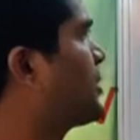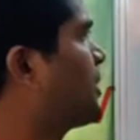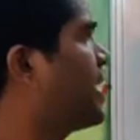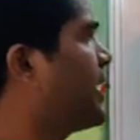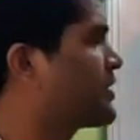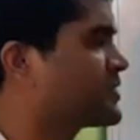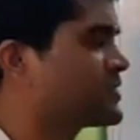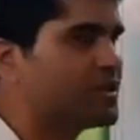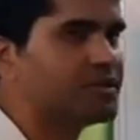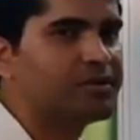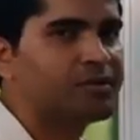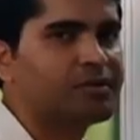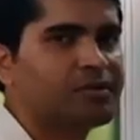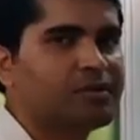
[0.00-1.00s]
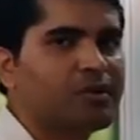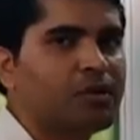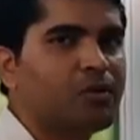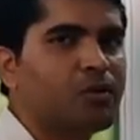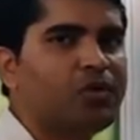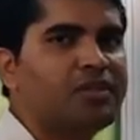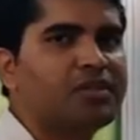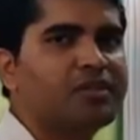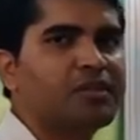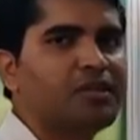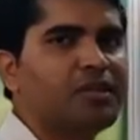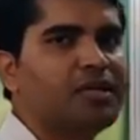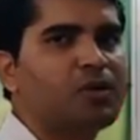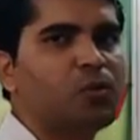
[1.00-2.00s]
reaction with
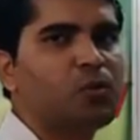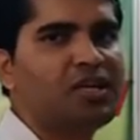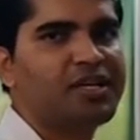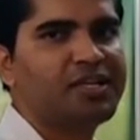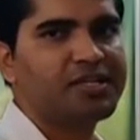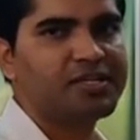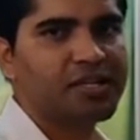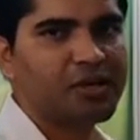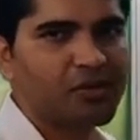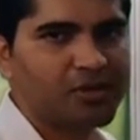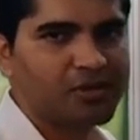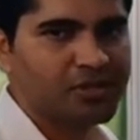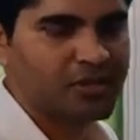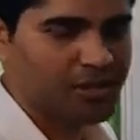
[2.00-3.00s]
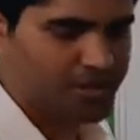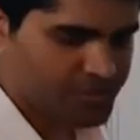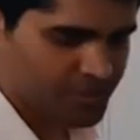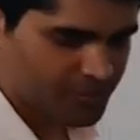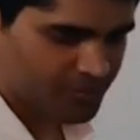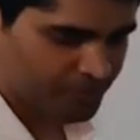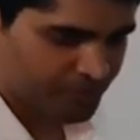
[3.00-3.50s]
equal initial concentration.